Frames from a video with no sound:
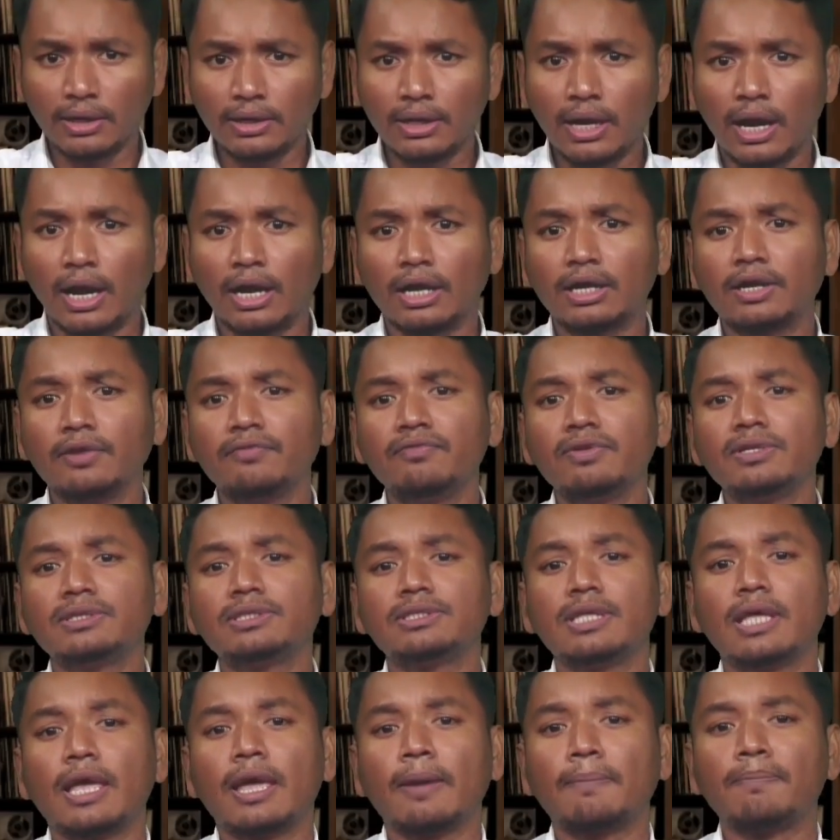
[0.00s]

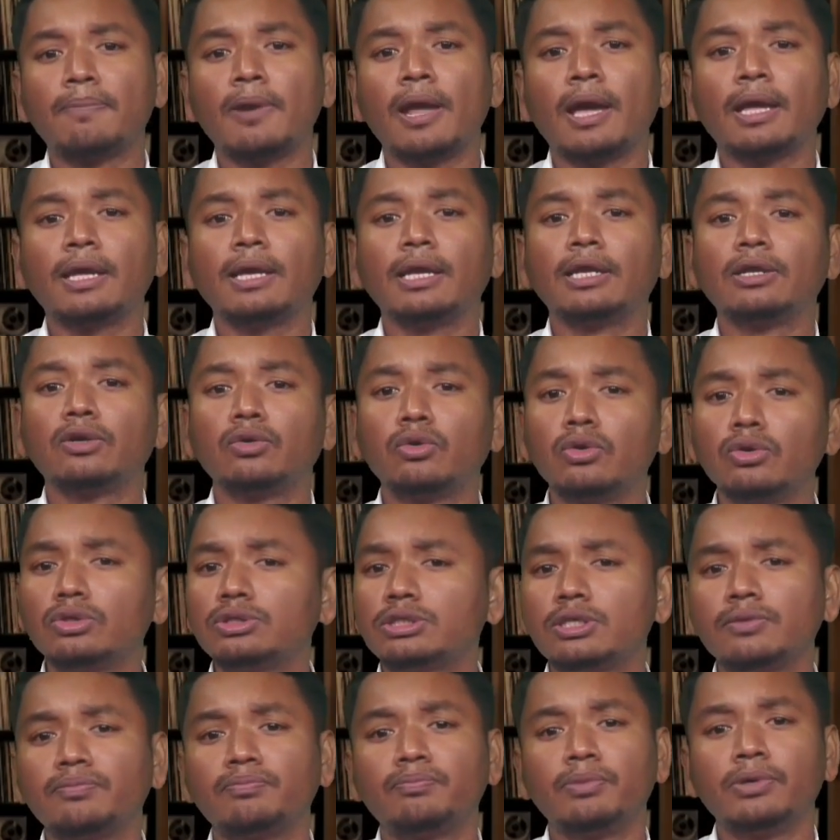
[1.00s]
archivists apply
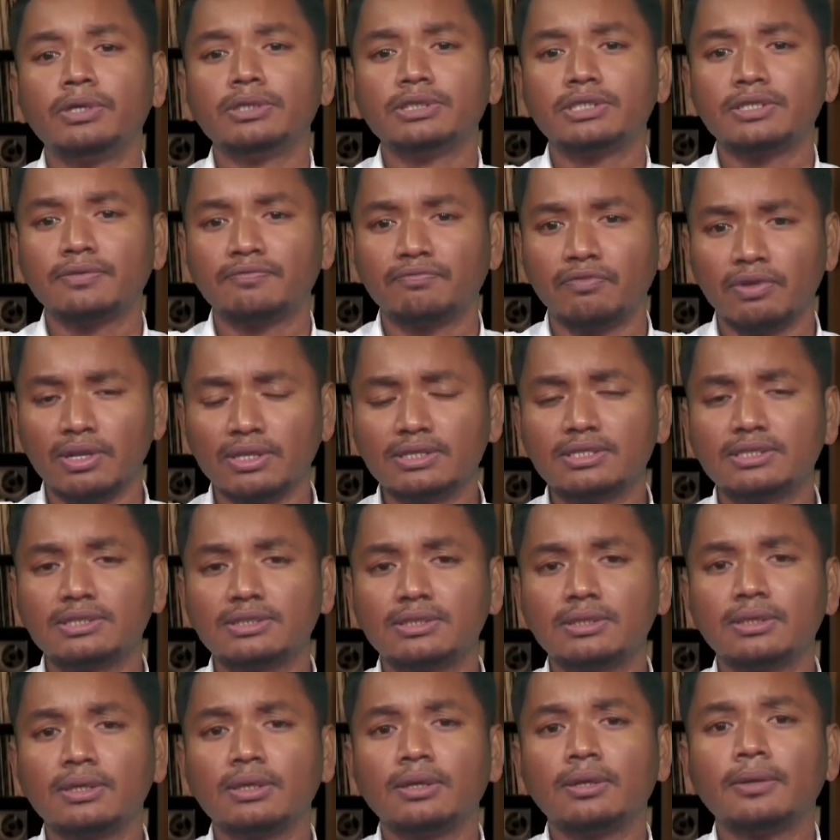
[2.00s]
inclusive principles,
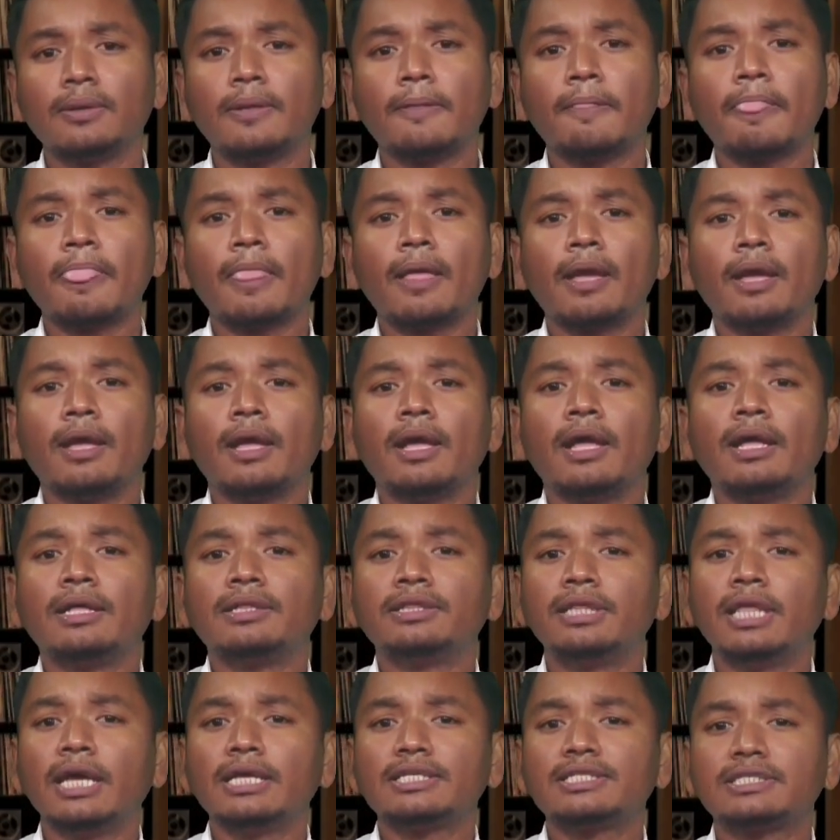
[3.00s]

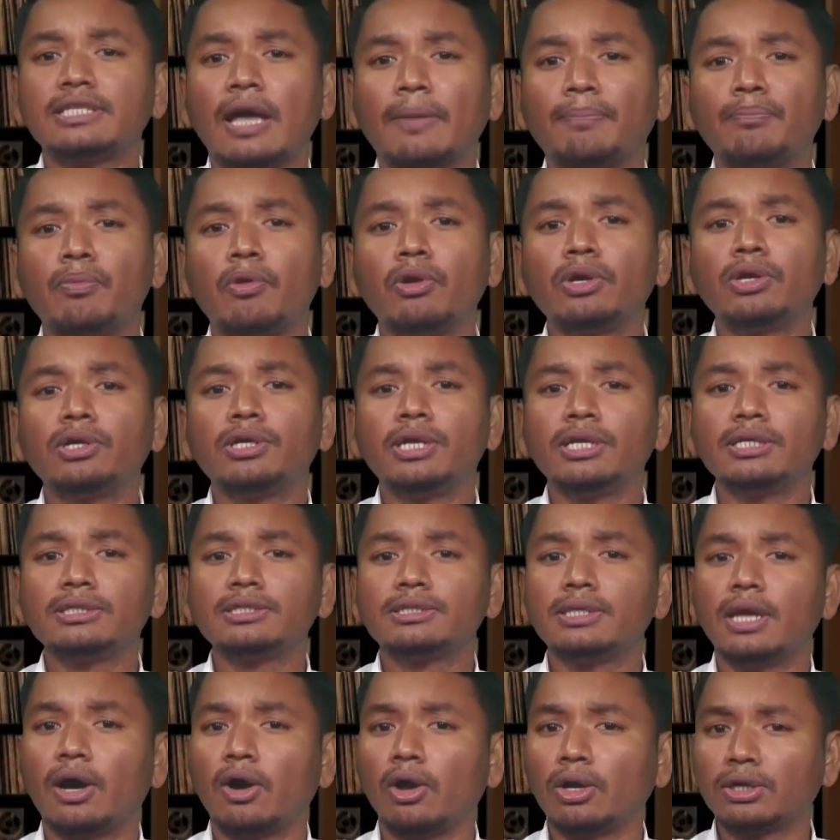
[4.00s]
they support
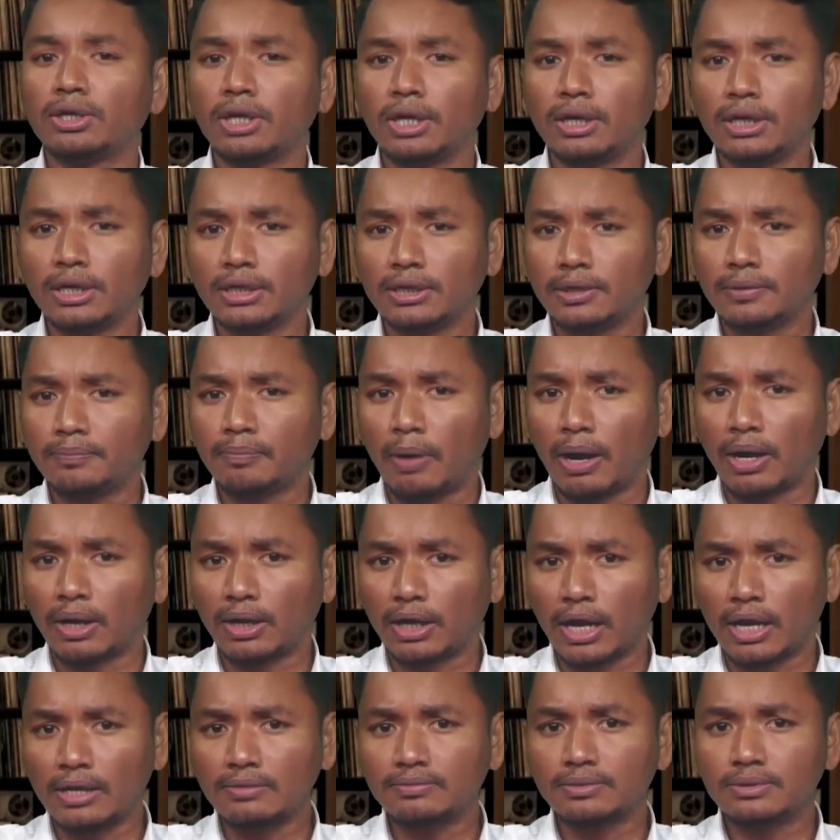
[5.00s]
these alternative
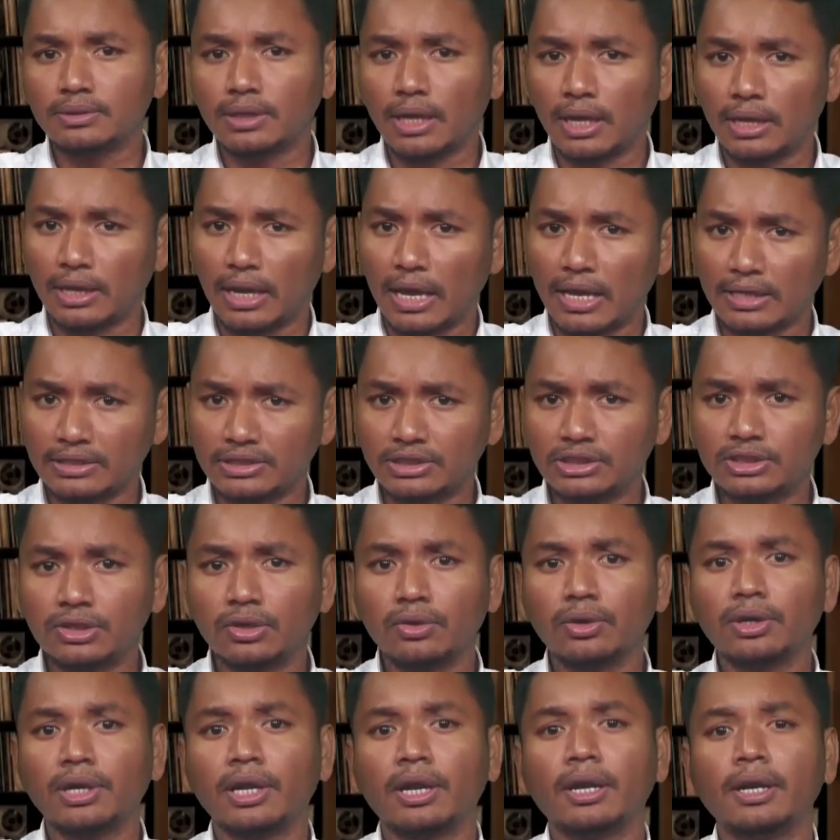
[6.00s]
archives and
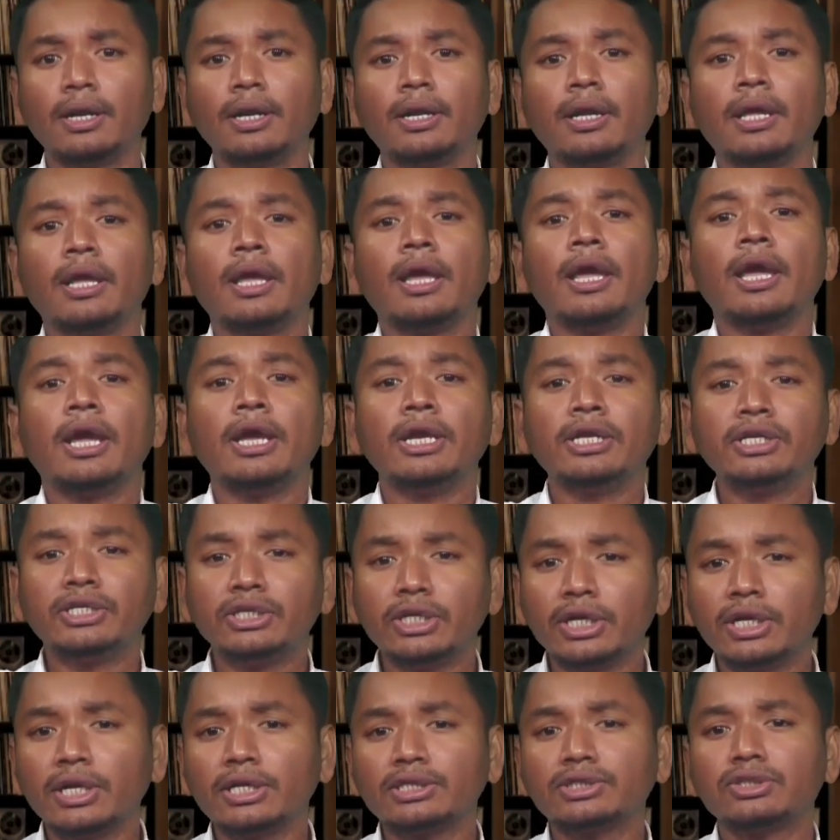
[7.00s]
ensure their
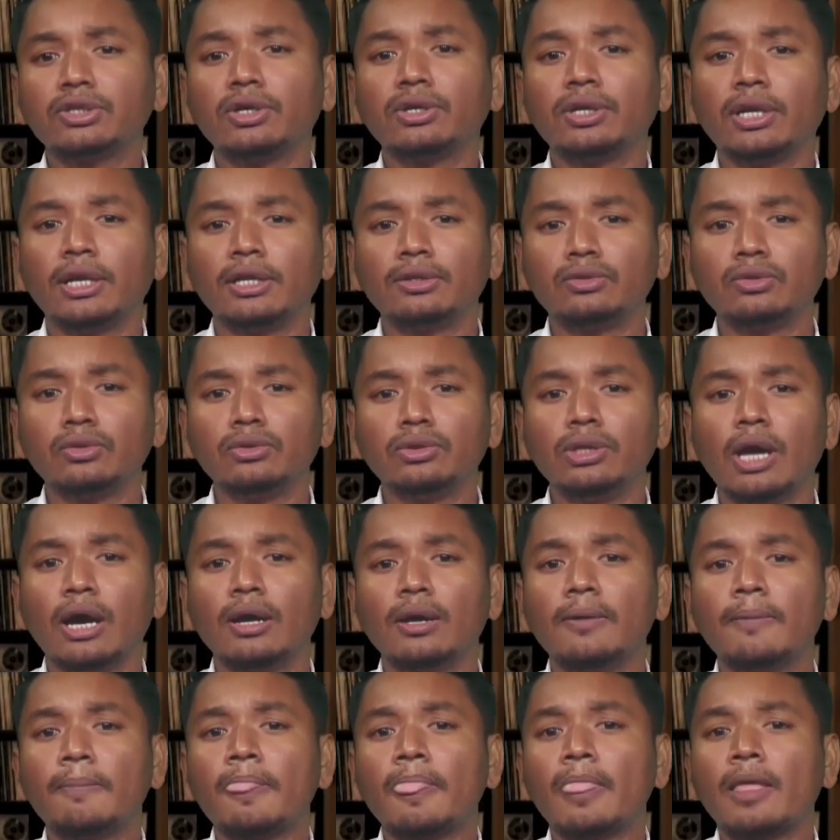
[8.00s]
integration into
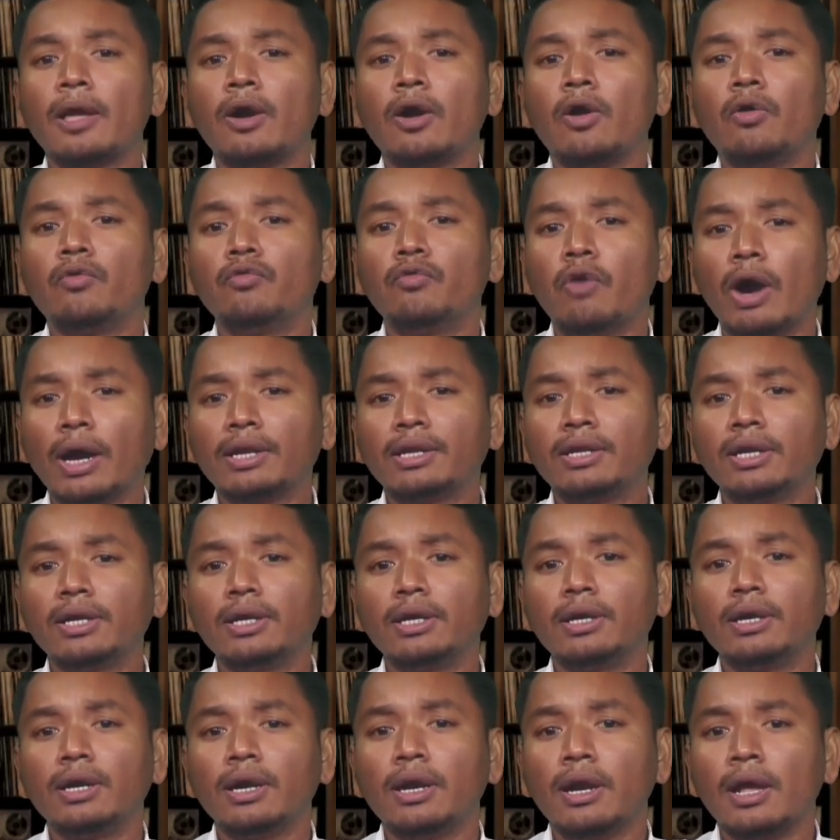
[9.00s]
the wider
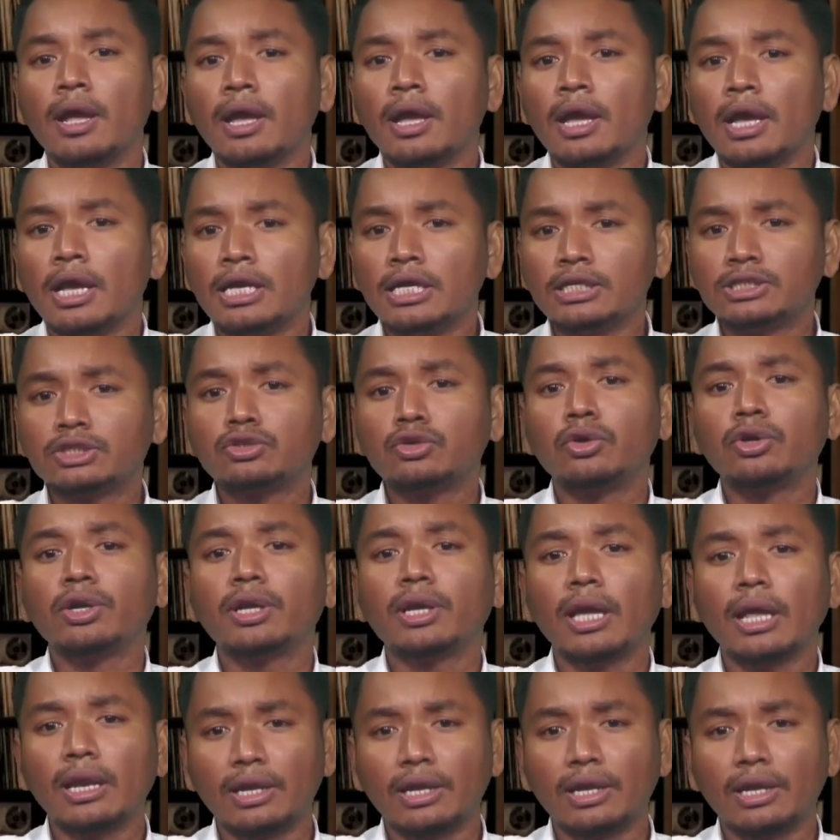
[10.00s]
historical